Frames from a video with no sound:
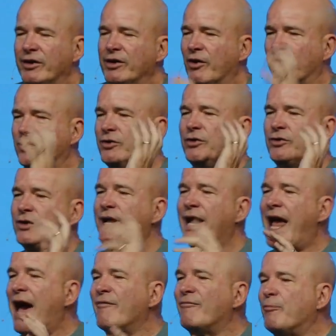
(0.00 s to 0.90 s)
You know, you
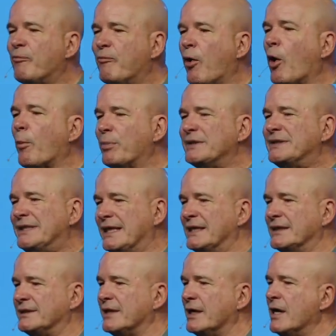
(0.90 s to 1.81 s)
can have
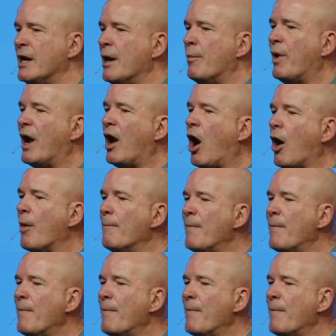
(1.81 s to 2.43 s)
purposes, but our